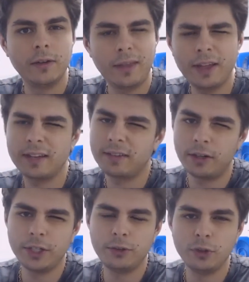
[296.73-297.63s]
I think it's
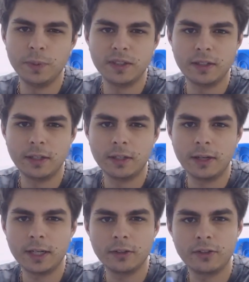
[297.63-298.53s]
32, but the
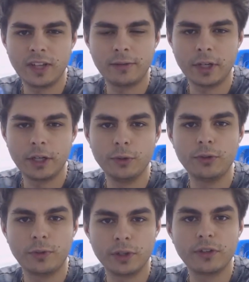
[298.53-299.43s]
other 7 are
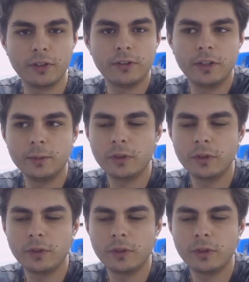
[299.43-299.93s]
used for the system,